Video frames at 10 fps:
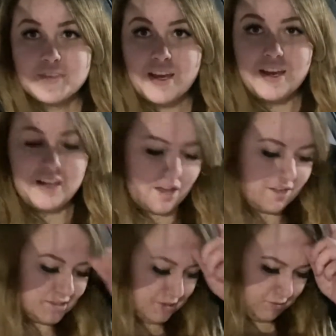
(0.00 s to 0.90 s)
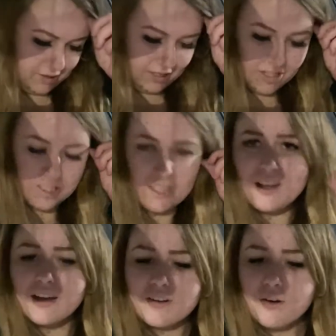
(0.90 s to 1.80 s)
Hey guys, so it's actually
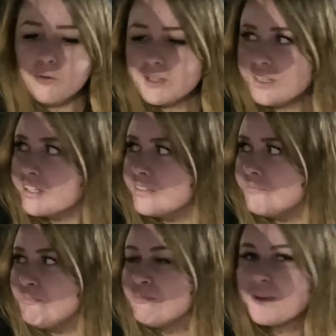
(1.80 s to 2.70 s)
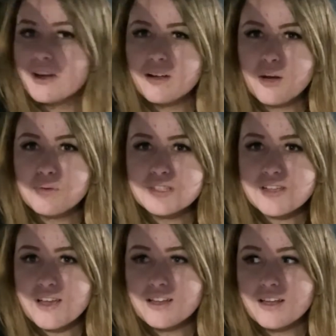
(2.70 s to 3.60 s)
like only, I would
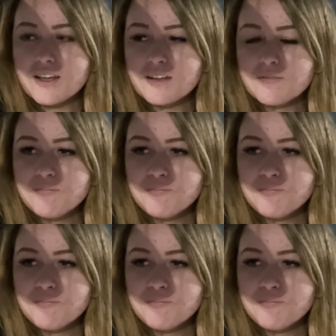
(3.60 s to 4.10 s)
say like